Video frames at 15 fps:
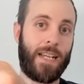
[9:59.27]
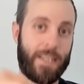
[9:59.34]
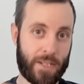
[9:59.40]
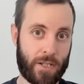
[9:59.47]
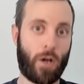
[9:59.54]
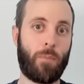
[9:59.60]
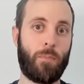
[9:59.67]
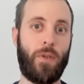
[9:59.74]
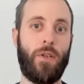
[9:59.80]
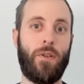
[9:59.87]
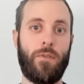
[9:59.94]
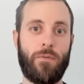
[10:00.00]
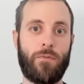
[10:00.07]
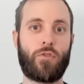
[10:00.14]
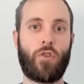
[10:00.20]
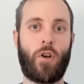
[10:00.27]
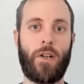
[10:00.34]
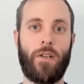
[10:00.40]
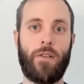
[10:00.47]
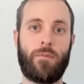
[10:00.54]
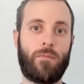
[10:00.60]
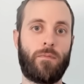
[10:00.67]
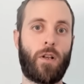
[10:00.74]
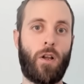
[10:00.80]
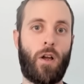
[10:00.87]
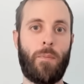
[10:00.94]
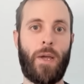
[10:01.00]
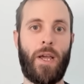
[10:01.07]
stop you trying to climb a